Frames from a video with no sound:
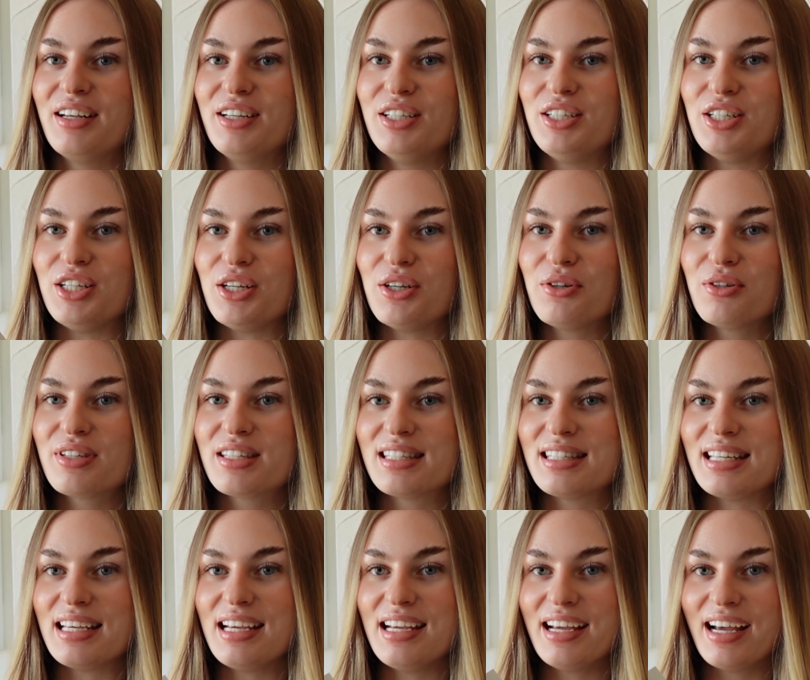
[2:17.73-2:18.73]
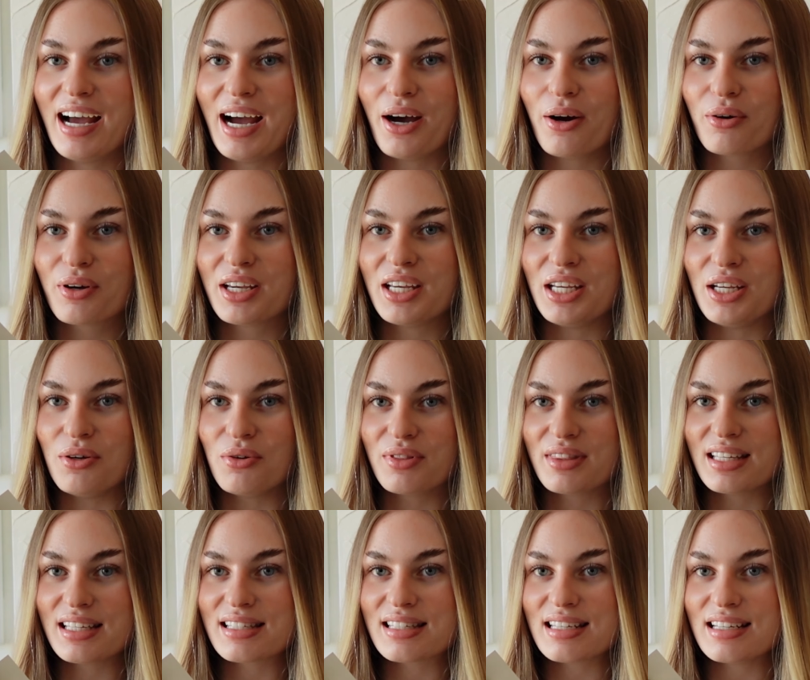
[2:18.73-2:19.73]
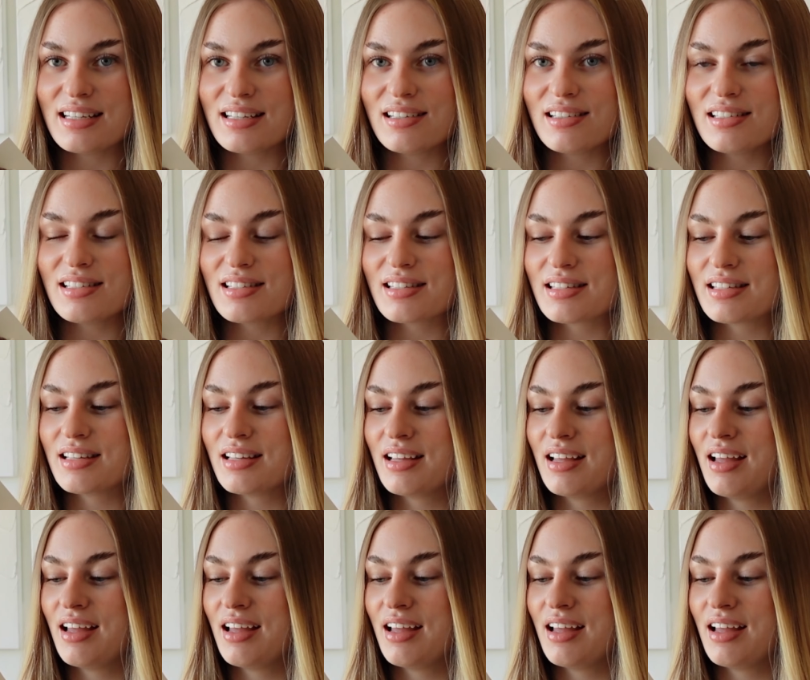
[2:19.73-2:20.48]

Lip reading: Do you see how cute this is?